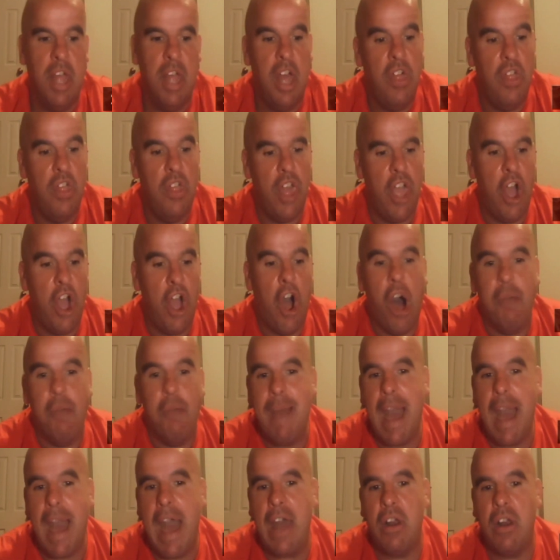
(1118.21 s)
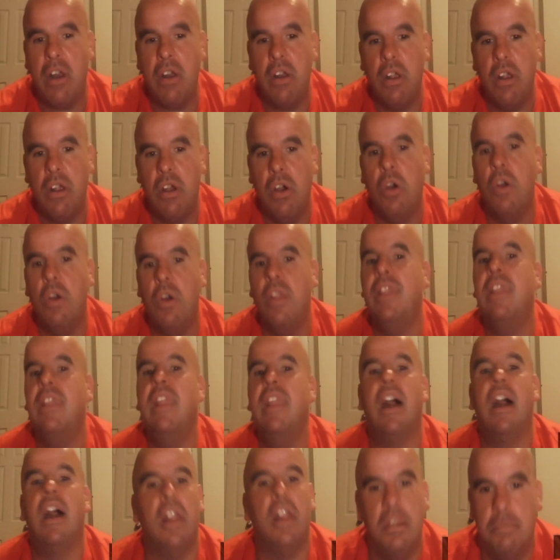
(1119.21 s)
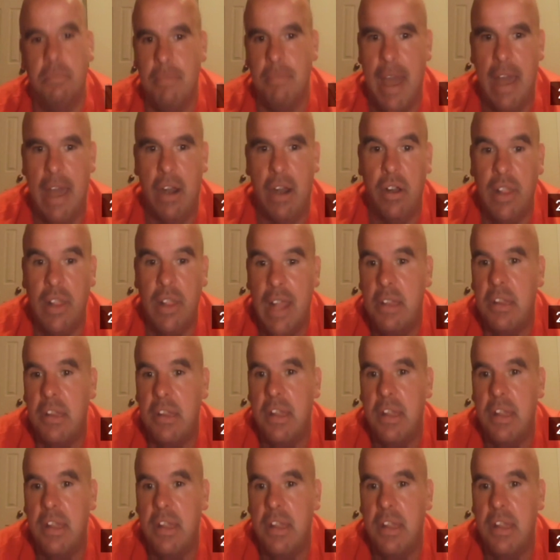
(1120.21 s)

They all matter or none of them matter. And I